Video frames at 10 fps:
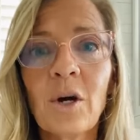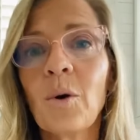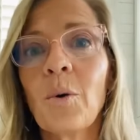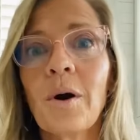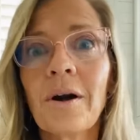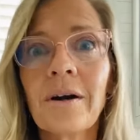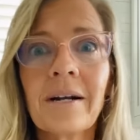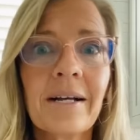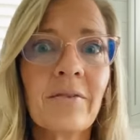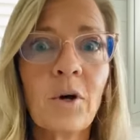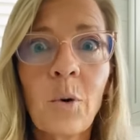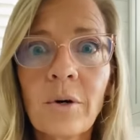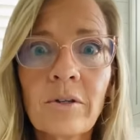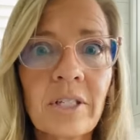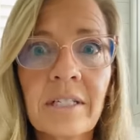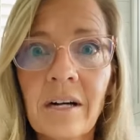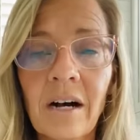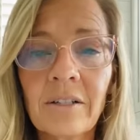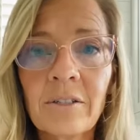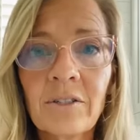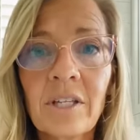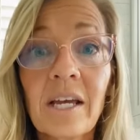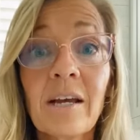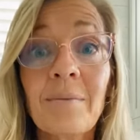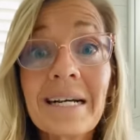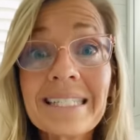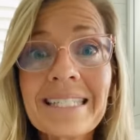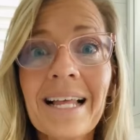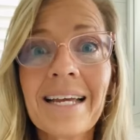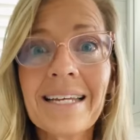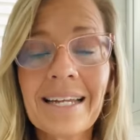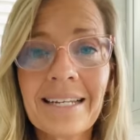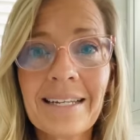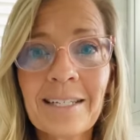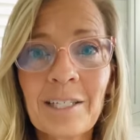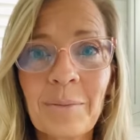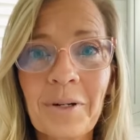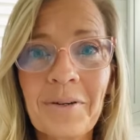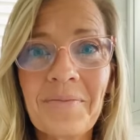or quarters in dollars by sliding a decimal.